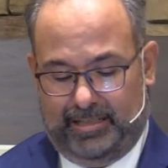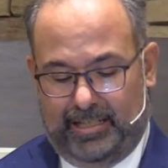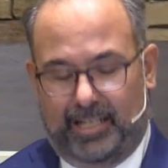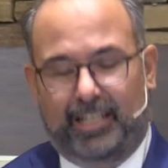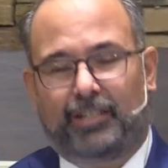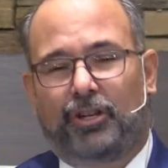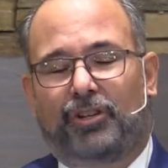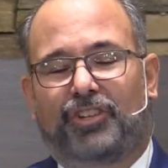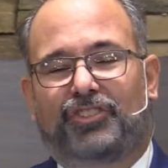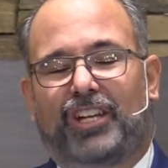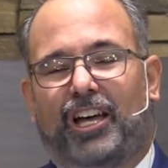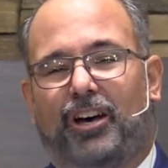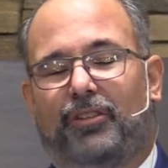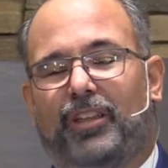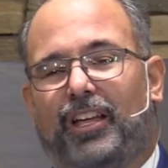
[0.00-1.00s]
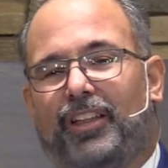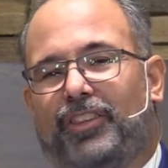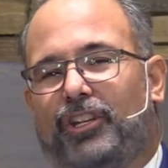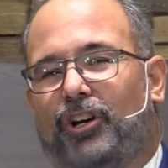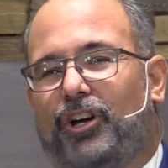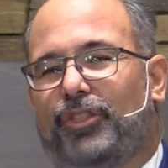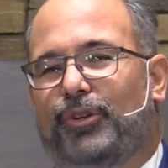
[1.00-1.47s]
Notice how the
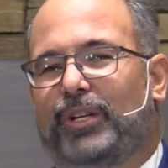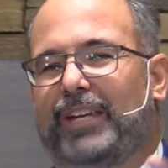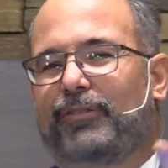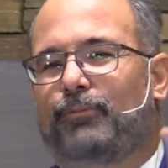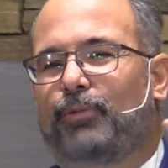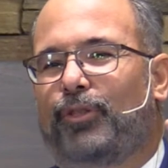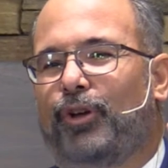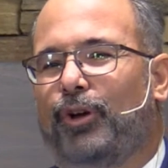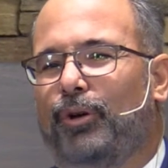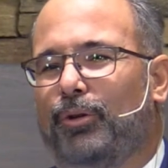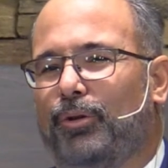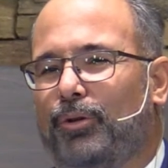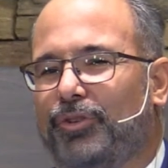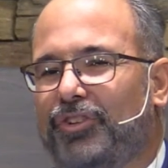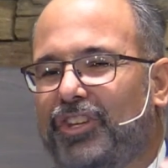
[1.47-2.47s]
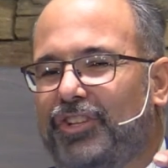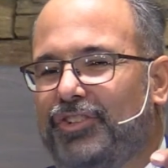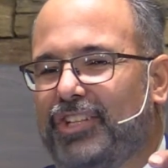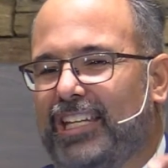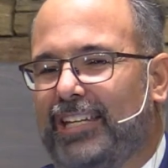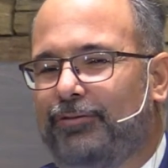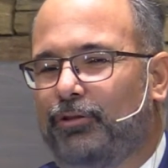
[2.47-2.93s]
author even withholds this
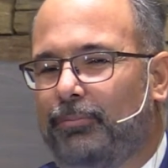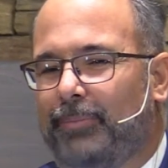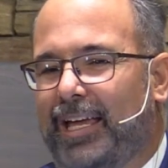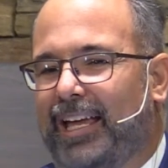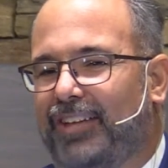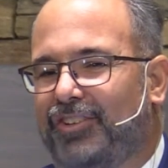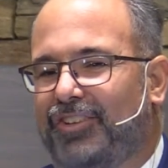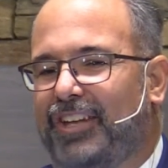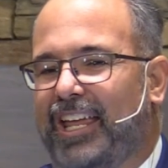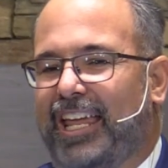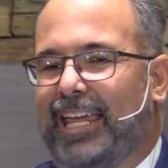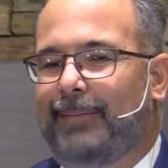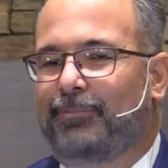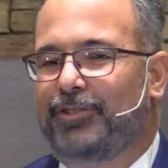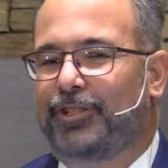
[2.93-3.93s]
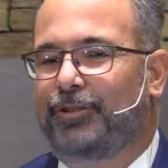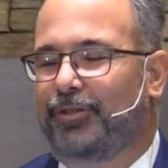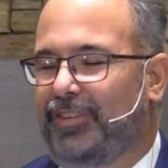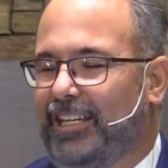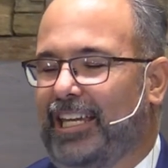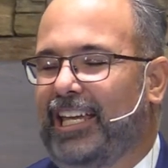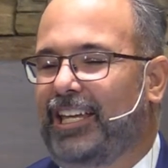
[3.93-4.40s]
evil man's name till
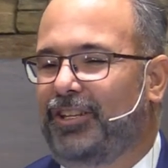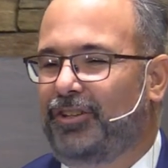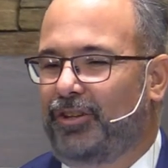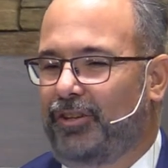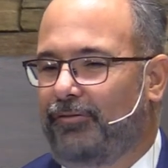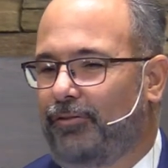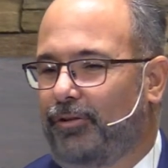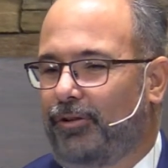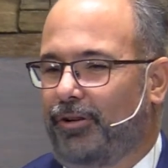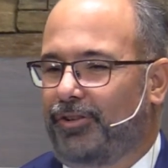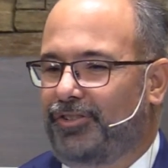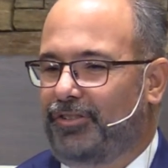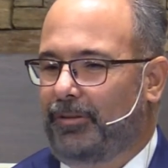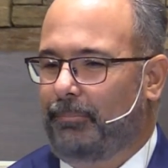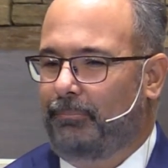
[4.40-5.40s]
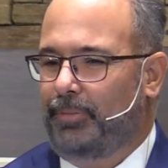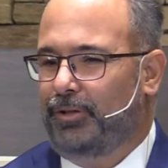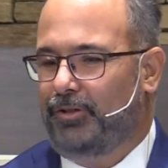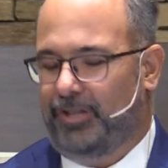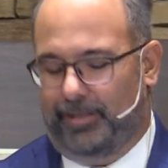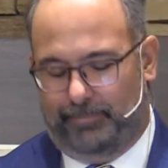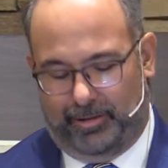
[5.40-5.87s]
the end of the verse to
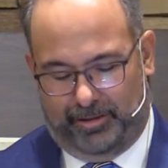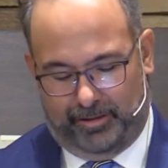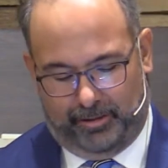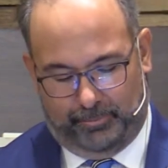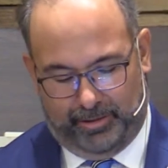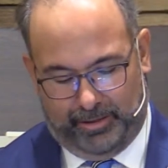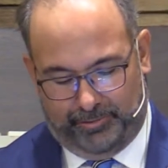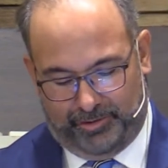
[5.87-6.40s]
build up a little bit of